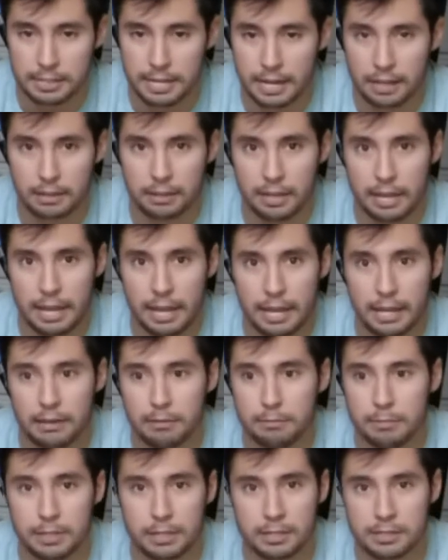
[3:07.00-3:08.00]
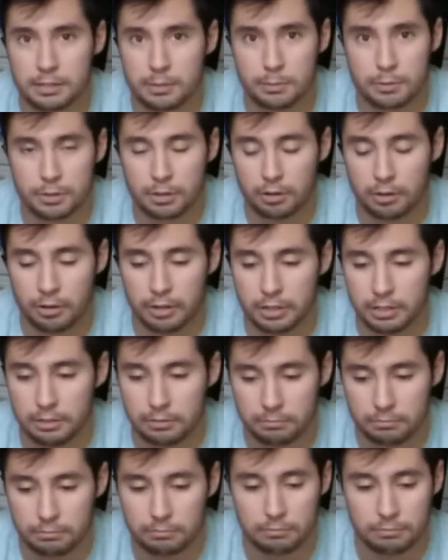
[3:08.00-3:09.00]
deck the head because it was already
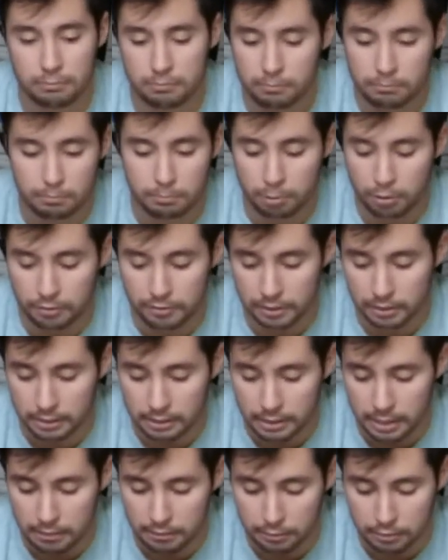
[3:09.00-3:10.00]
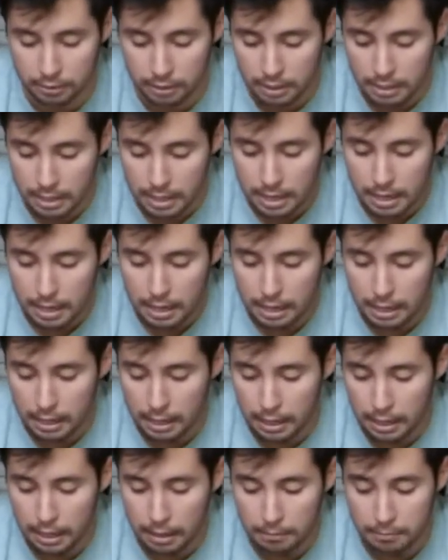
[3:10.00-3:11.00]
perfectly level.
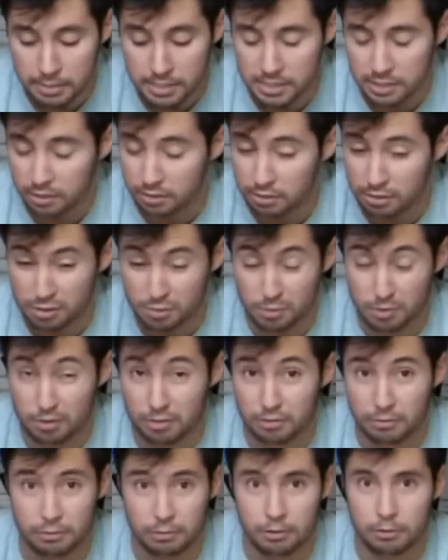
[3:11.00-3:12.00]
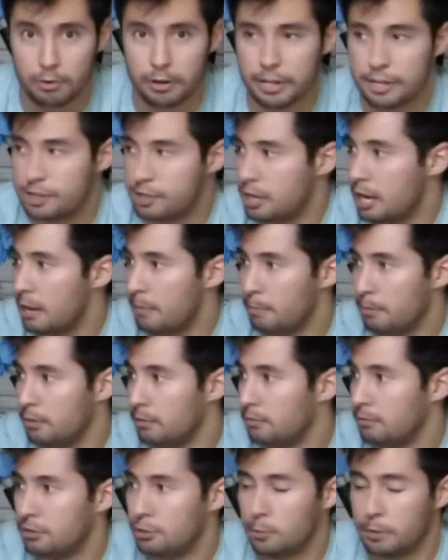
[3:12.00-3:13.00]
The cylinders were in great shape
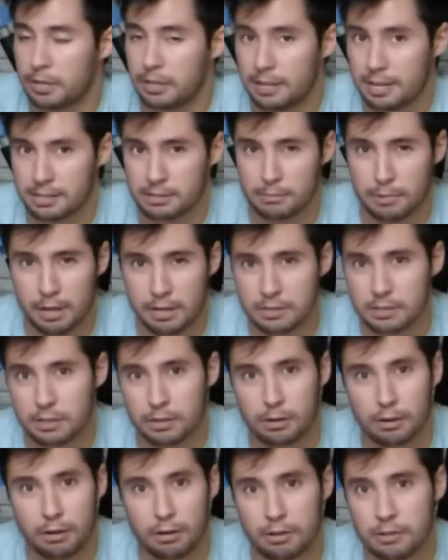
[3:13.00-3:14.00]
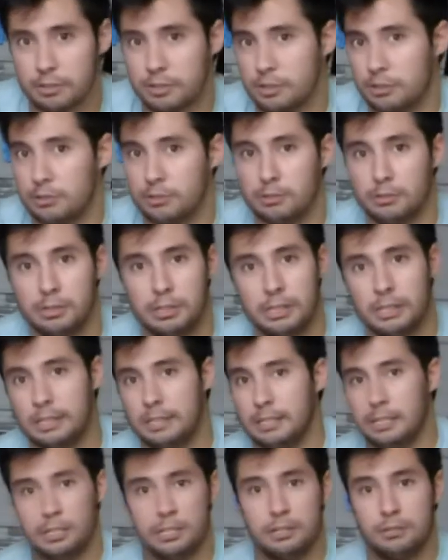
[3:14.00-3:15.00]
and 20,000 miles in the car, so
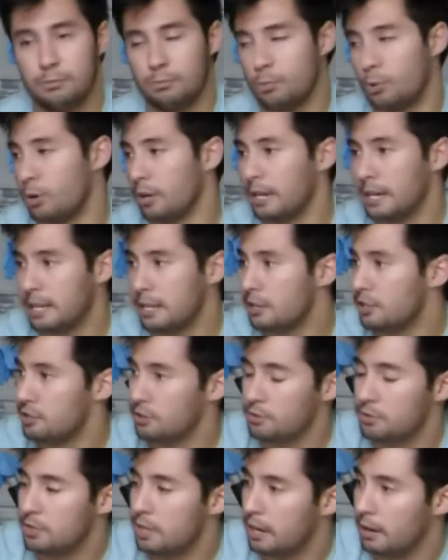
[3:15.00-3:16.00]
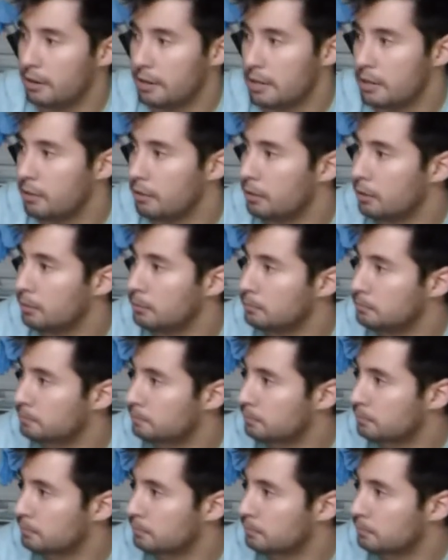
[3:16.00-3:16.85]
weren't any issues there either.